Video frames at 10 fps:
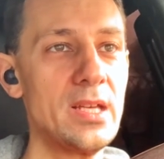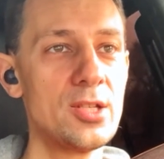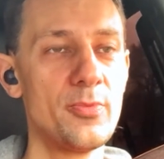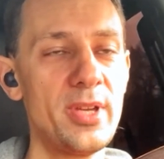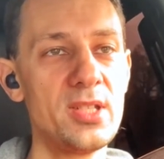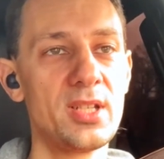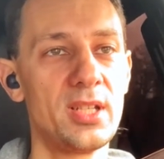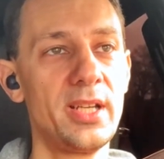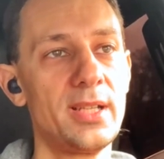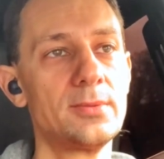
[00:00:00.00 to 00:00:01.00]
So
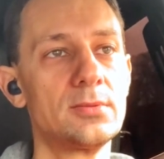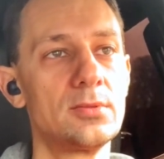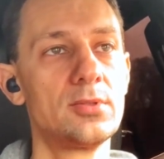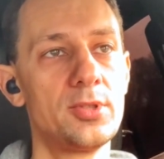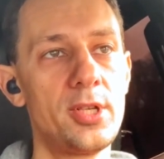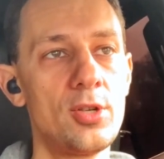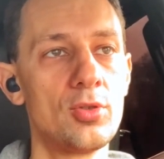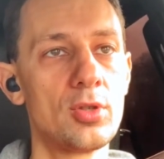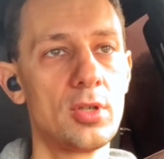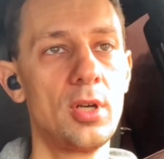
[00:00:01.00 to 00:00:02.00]
basically, the
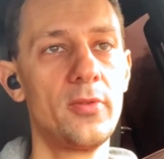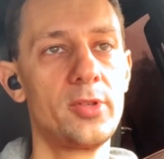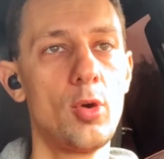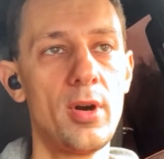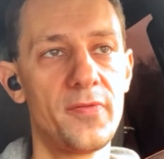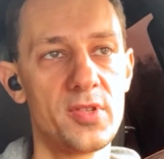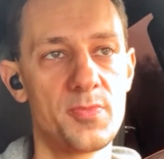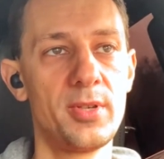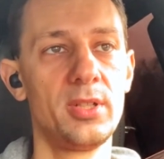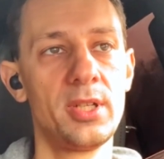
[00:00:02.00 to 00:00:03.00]
owner of the office
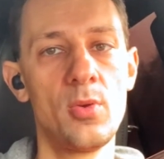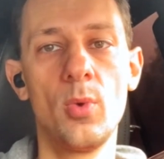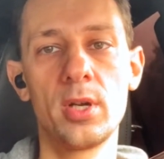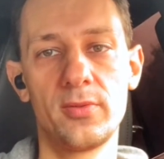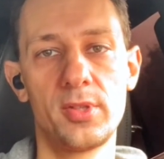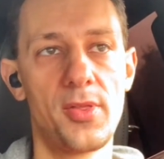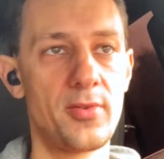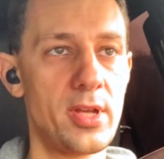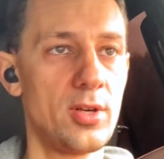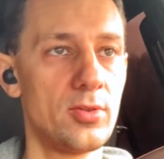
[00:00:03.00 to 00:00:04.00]
building, one of the
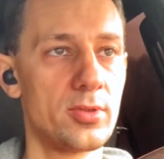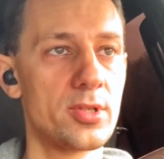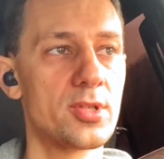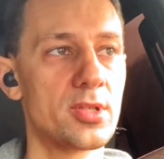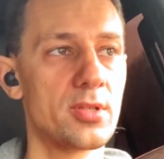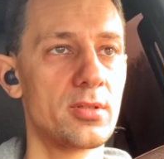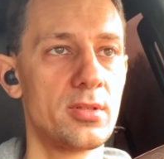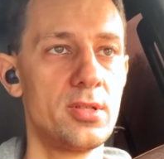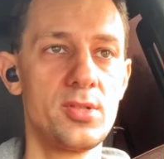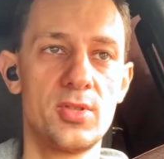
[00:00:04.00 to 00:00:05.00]
three owners,
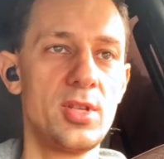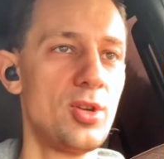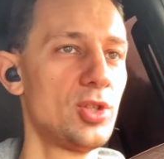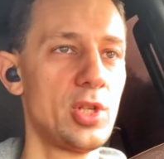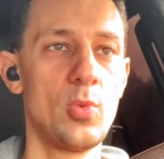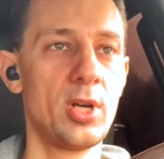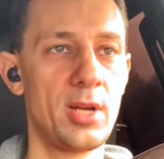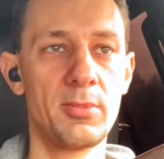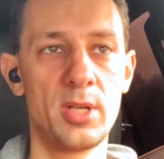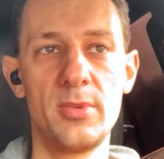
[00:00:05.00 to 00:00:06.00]
is the only one
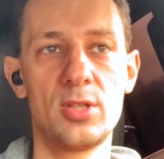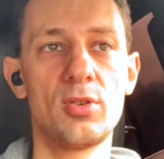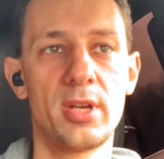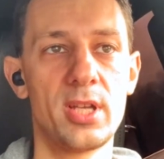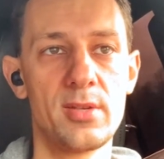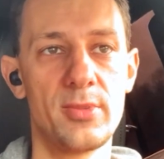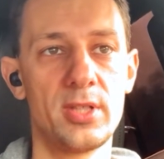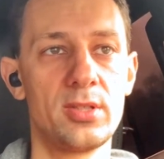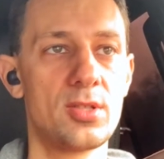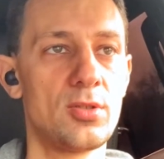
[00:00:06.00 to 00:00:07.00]
I'm gonna be talking
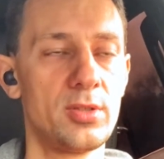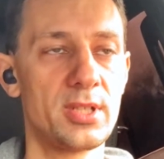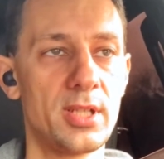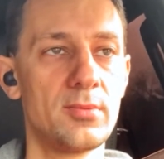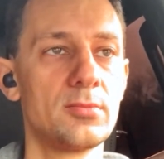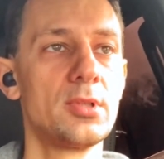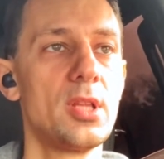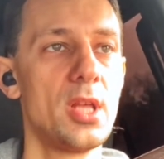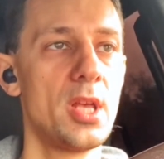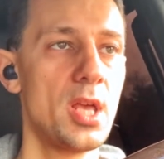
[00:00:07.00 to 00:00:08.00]
about this whole time.
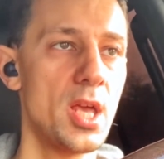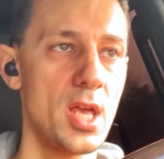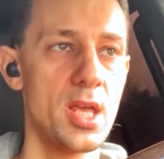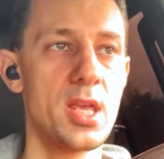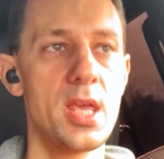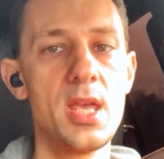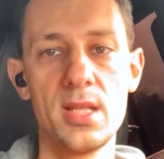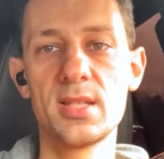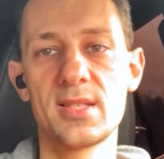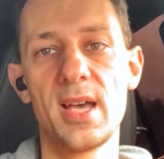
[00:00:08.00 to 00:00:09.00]
He
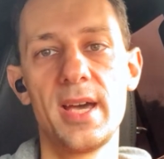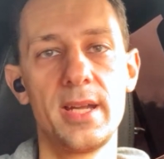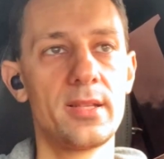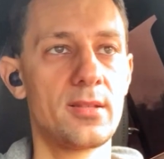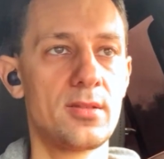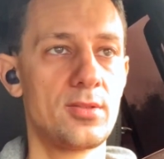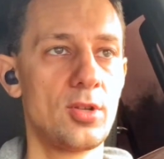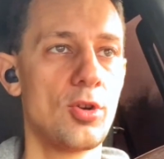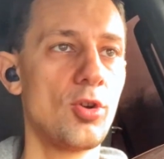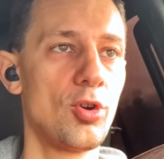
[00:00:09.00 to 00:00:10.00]
decided to
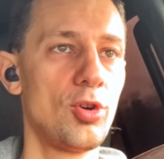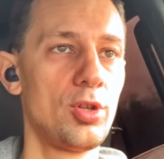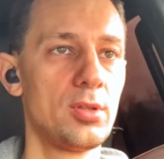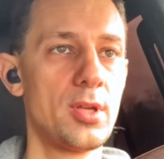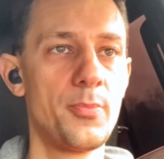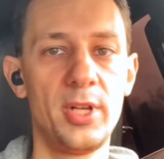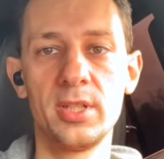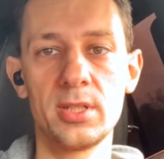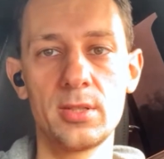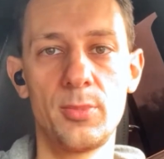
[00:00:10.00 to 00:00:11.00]
call a
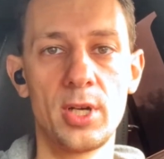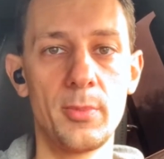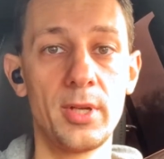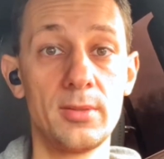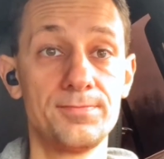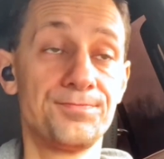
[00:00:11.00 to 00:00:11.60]
building department.